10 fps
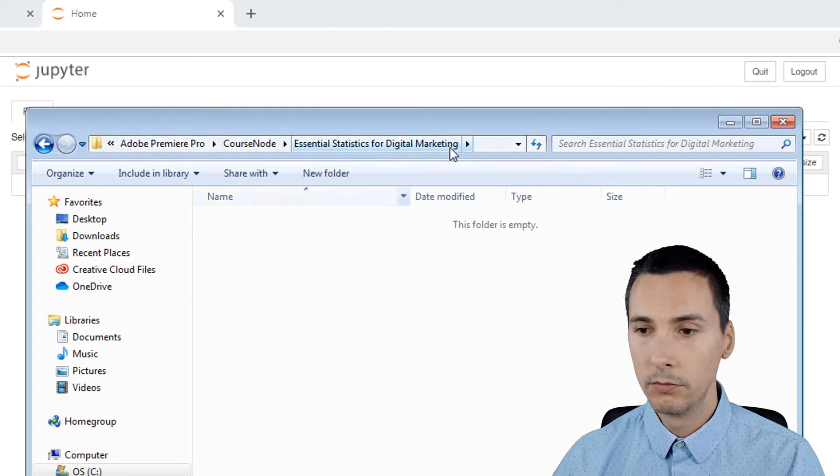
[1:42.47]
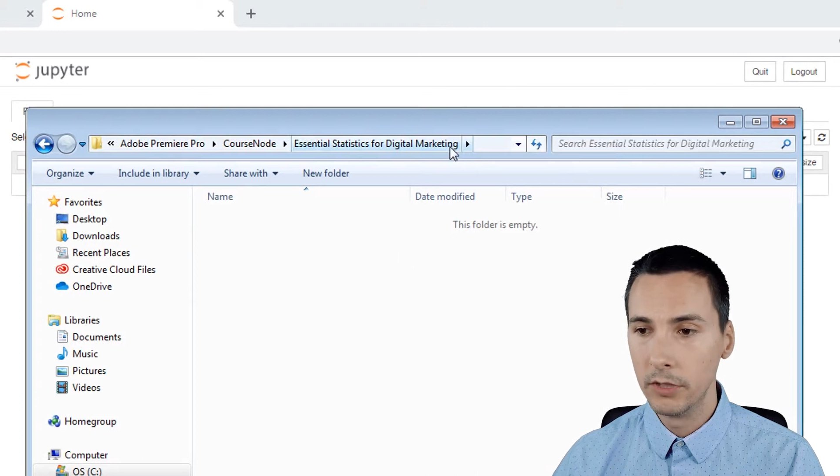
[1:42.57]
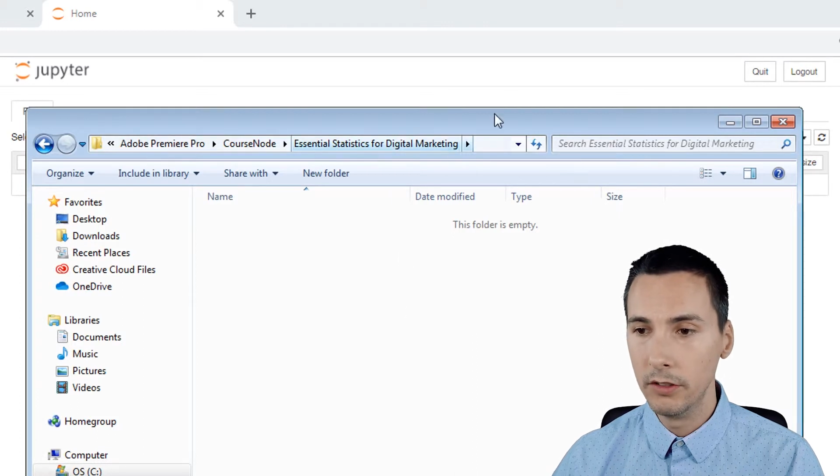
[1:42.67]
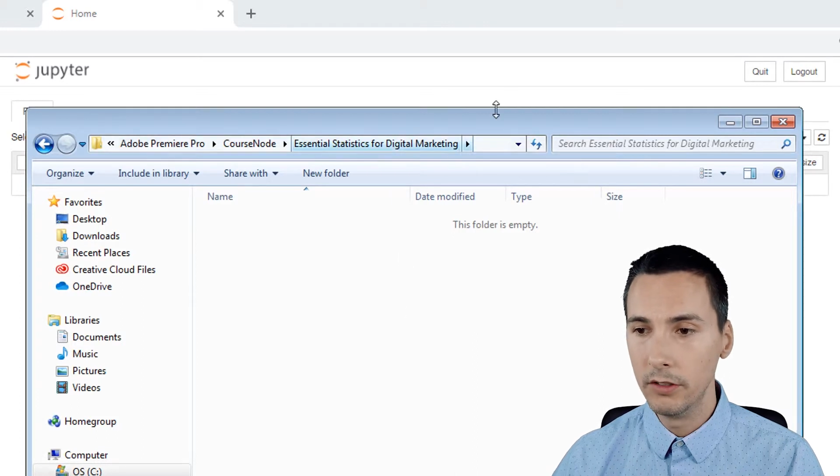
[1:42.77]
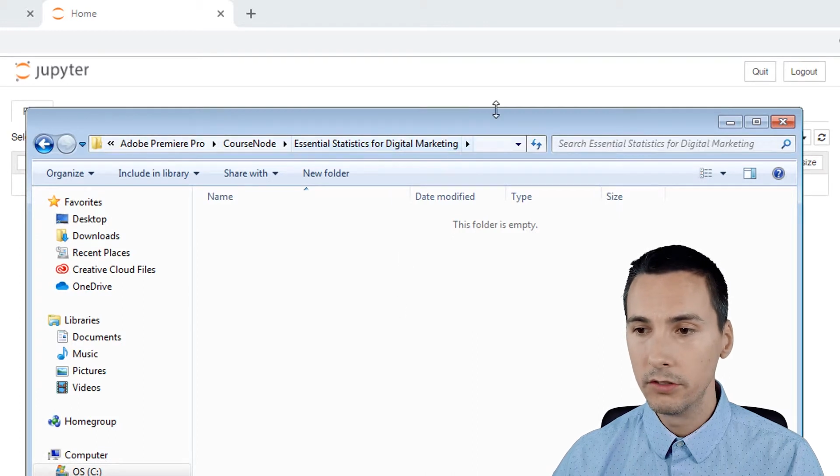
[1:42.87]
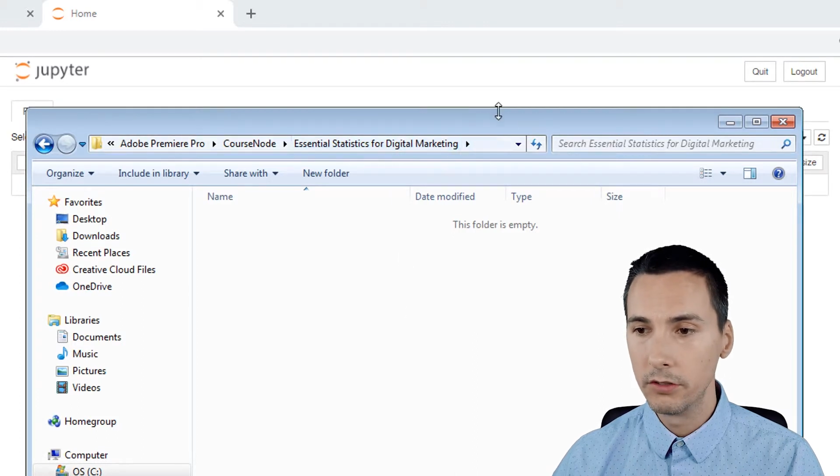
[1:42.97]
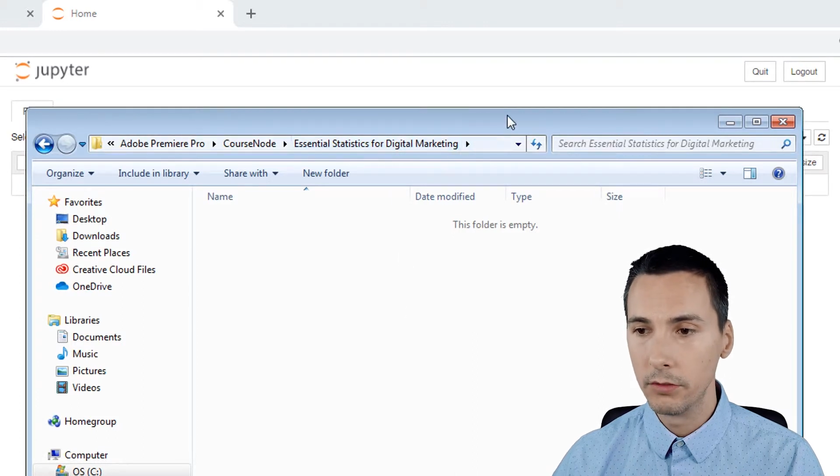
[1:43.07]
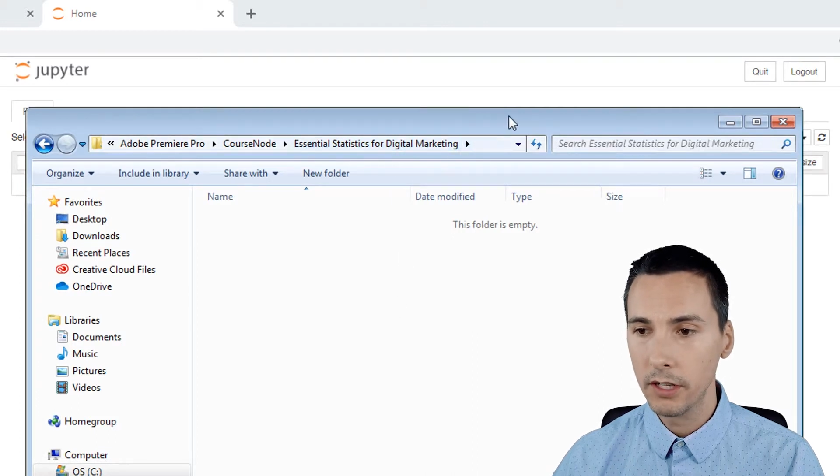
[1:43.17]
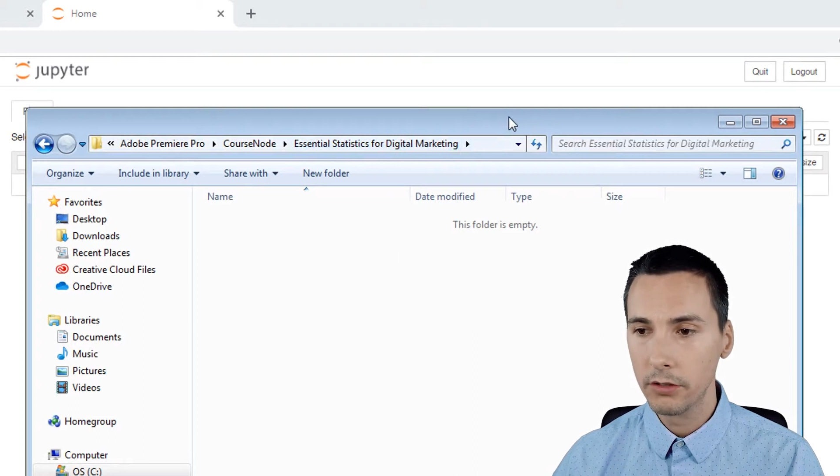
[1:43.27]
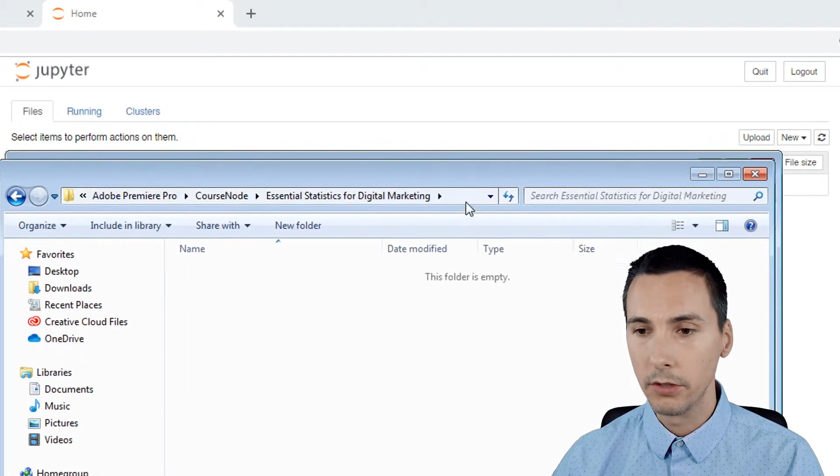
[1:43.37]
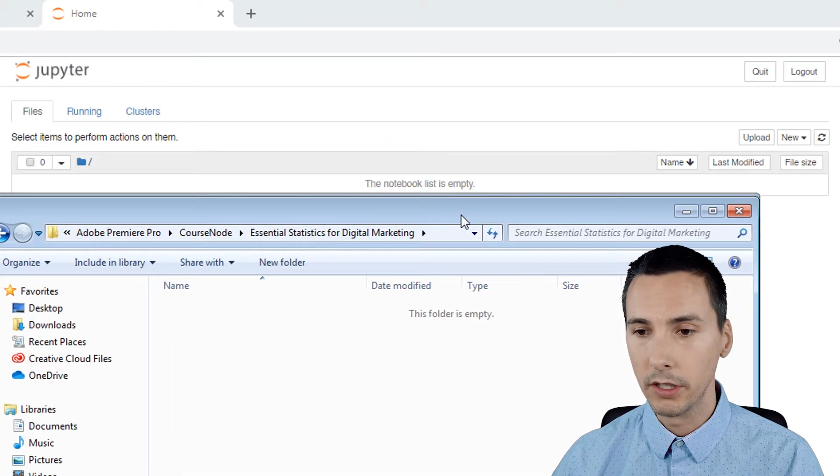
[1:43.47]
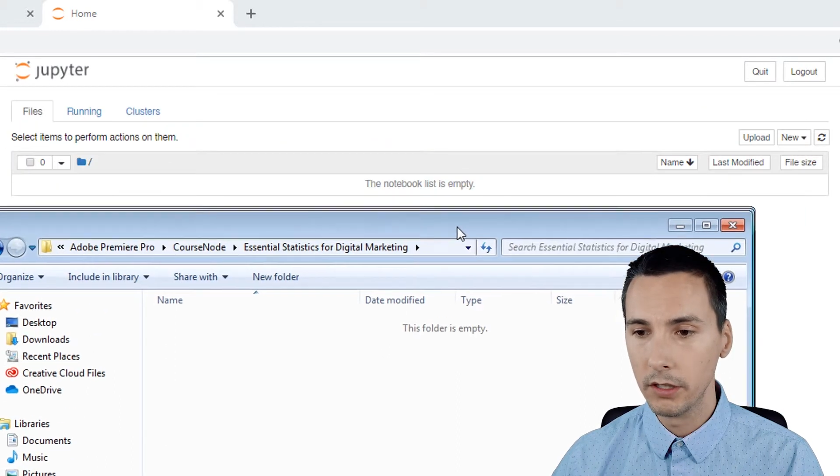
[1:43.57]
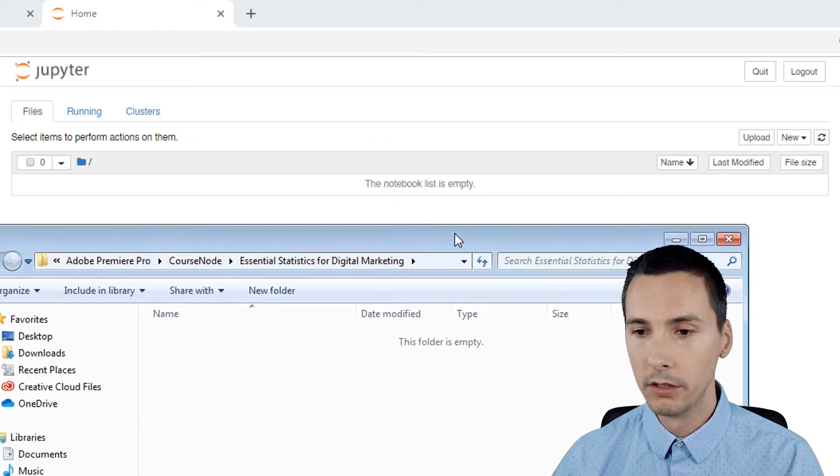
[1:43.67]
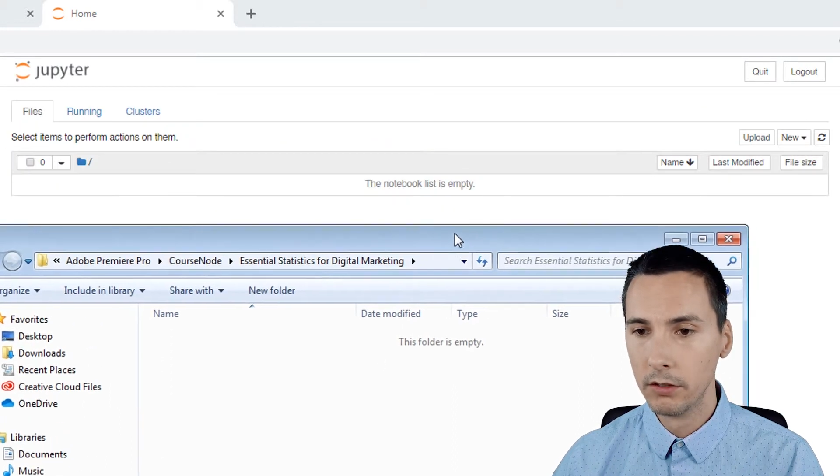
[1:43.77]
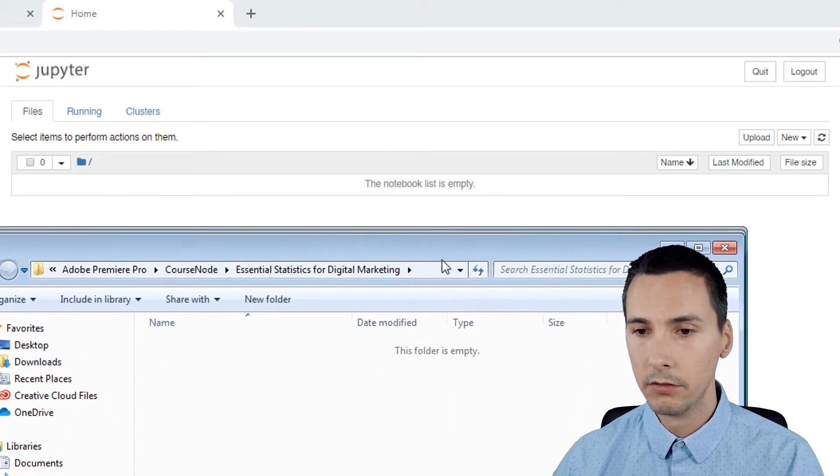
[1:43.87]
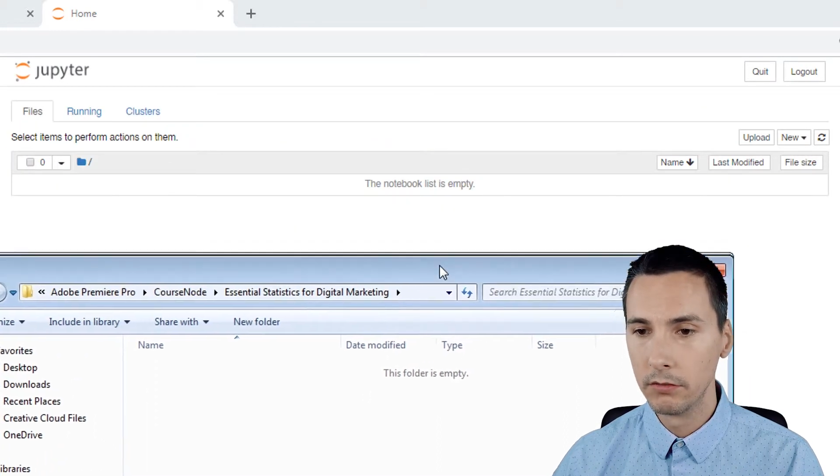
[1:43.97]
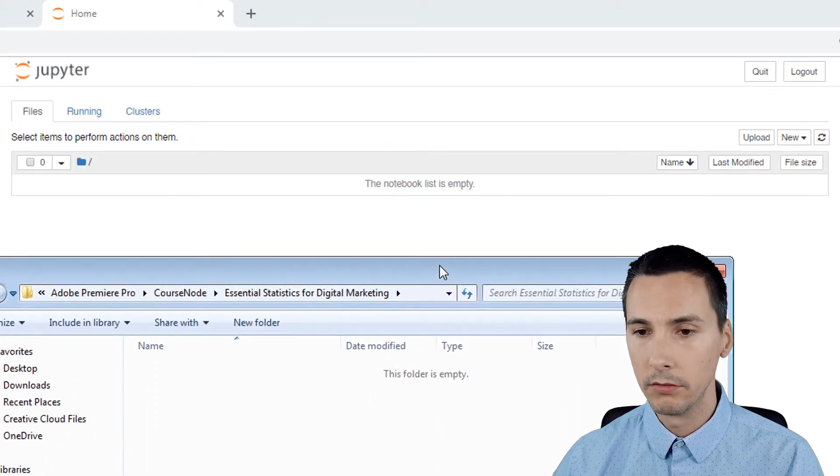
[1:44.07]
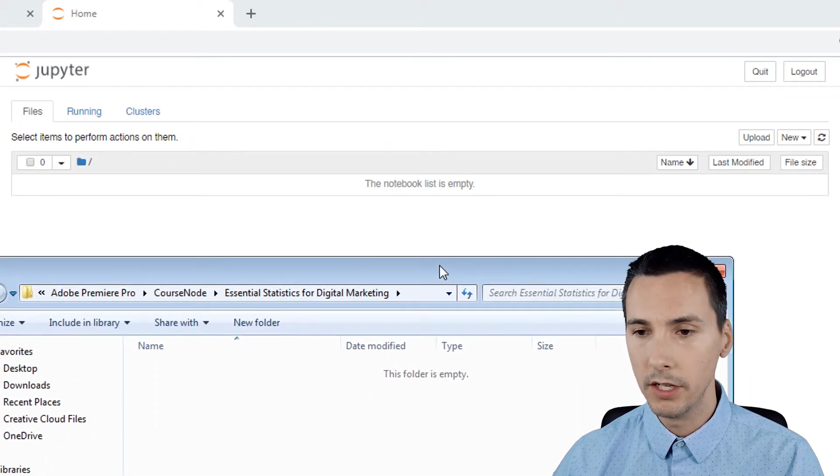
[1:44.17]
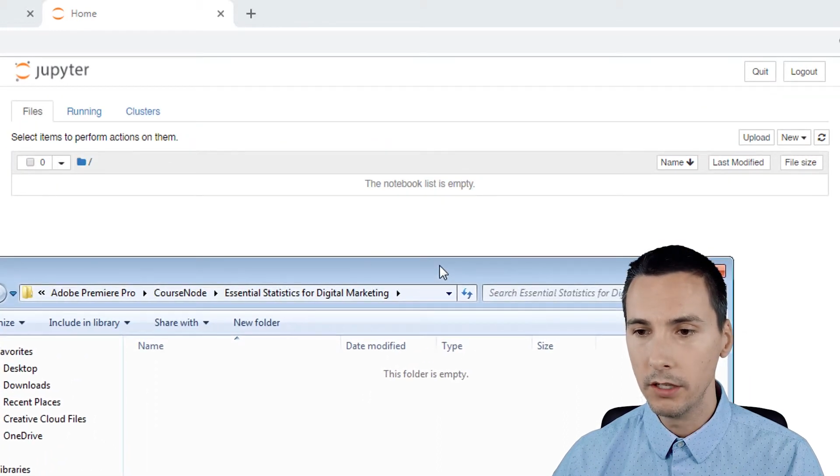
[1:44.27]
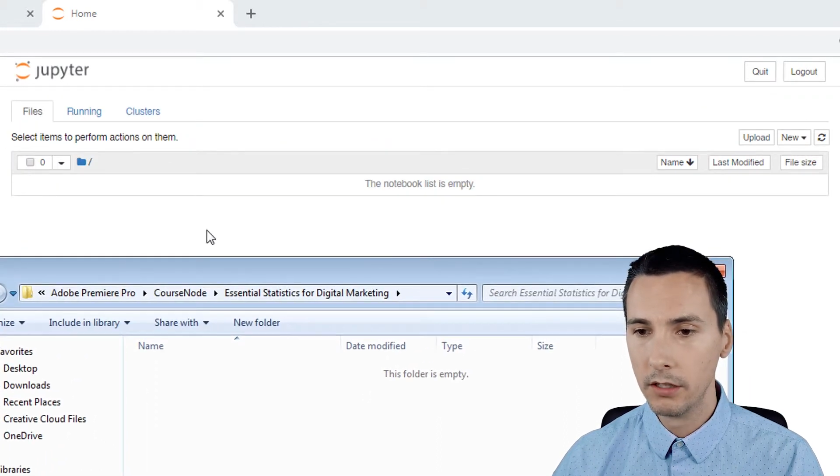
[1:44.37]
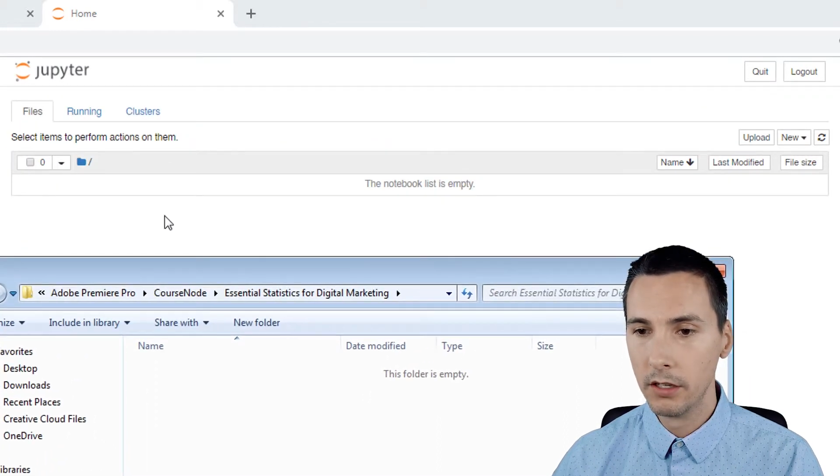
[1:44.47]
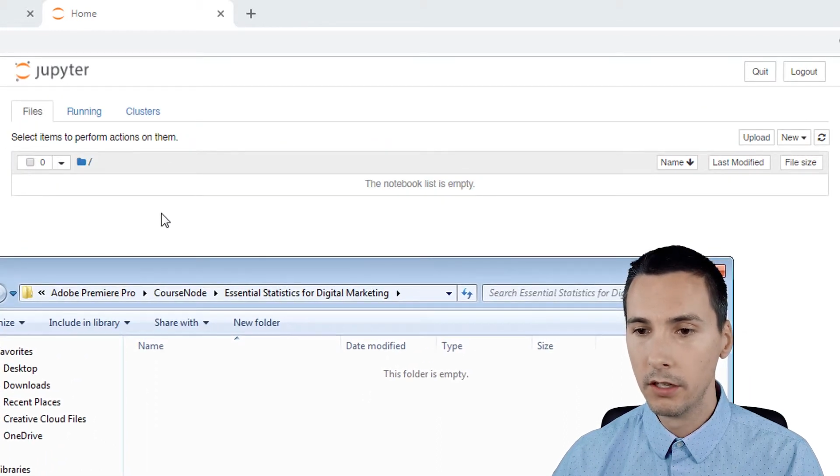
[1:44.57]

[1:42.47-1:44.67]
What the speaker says: in this directory, right?